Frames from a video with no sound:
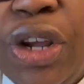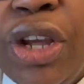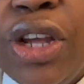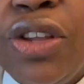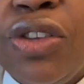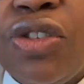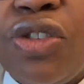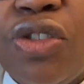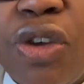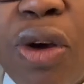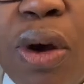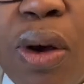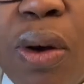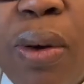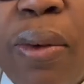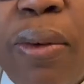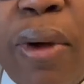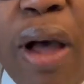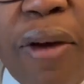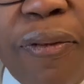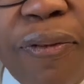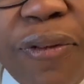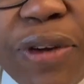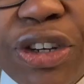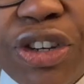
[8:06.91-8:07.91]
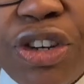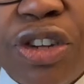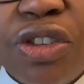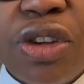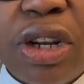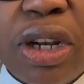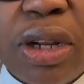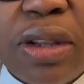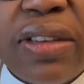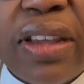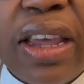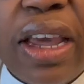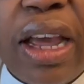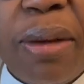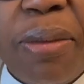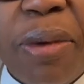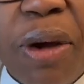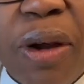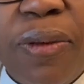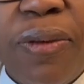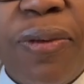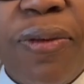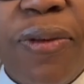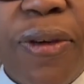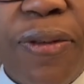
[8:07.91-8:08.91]
So our fish is going to take
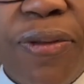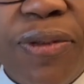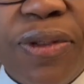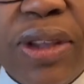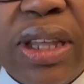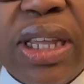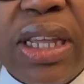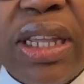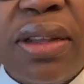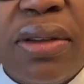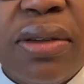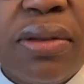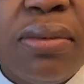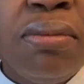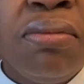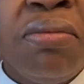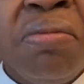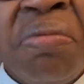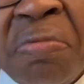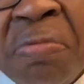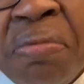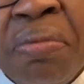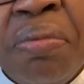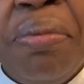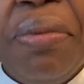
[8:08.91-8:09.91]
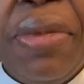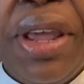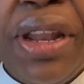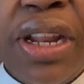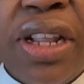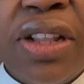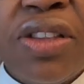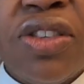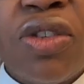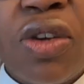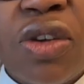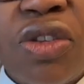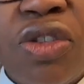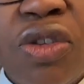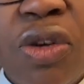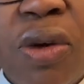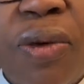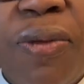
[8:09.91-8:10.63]
about 15 minutes or so,